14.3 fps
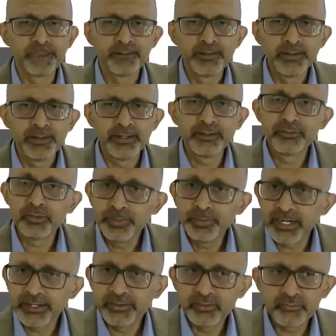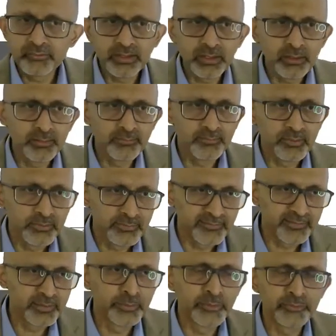It could be hydrocele also, which is the
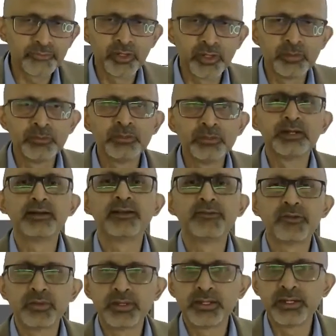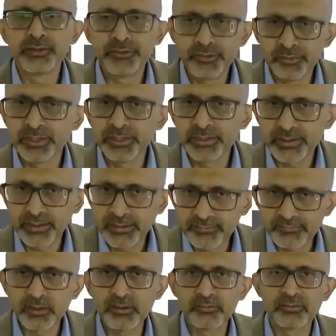most common, but testicular tumor is
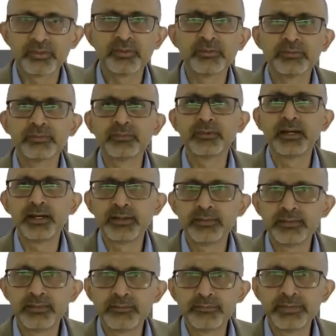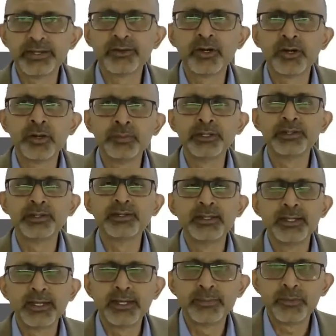also very common
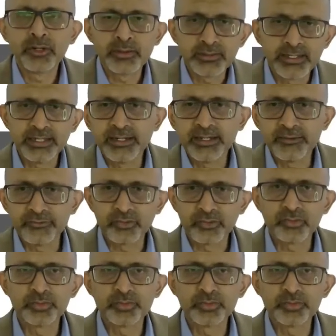among that age group.